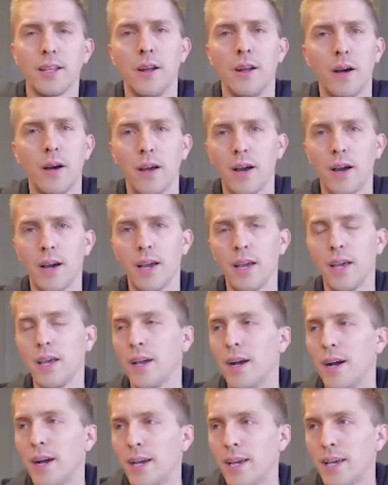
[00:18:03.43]

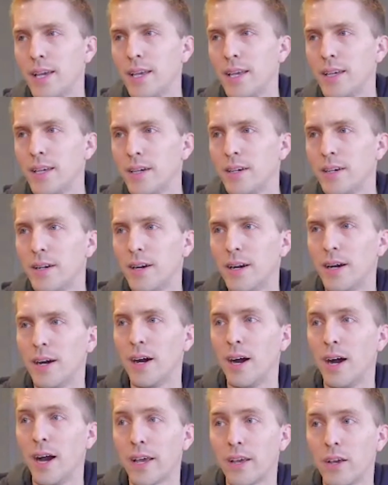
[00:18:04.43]

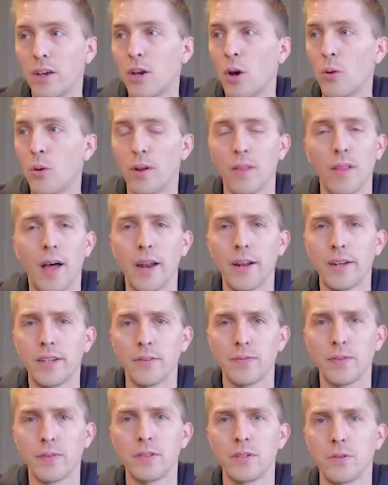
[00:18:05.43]
I could go in a lot of
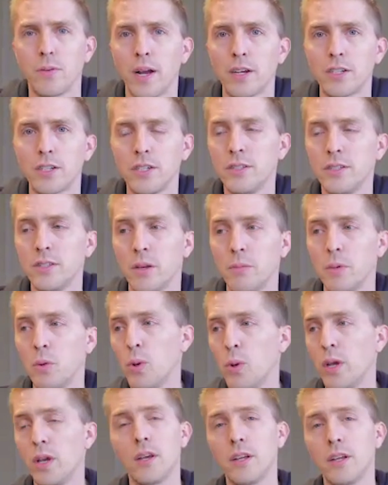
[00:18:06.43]
different directions.
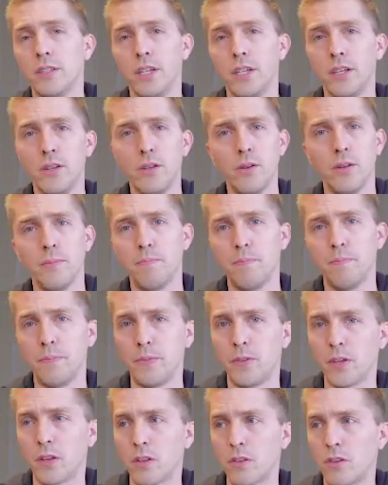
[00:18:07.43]
we could continue
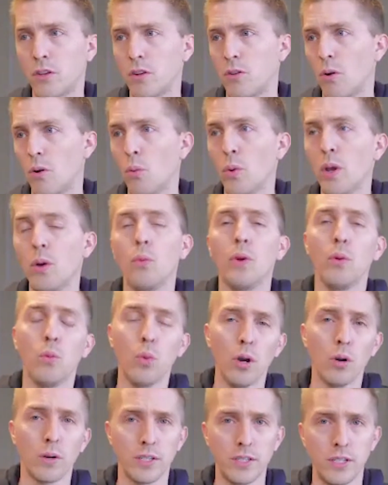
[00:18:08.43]
to grow. We
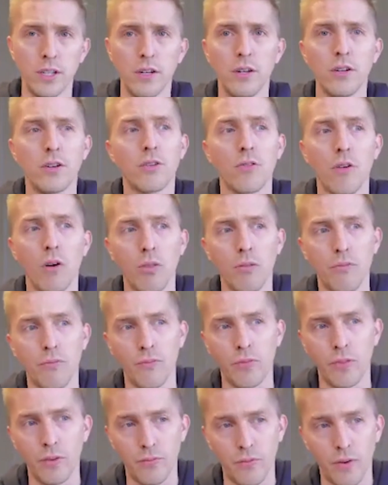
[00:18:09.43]
will continue to grow
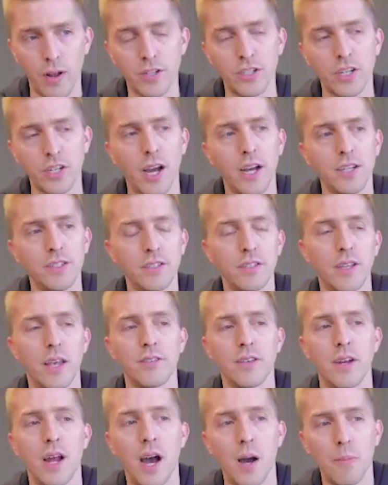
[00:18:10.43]
the franchises
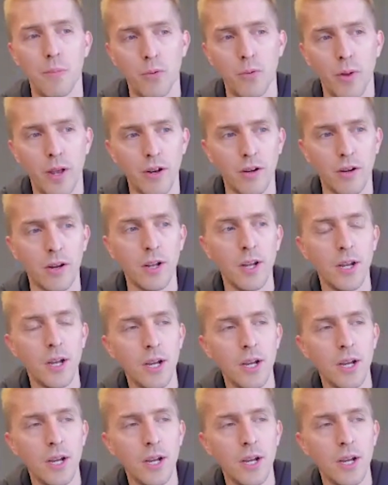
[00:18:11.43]
as an operator.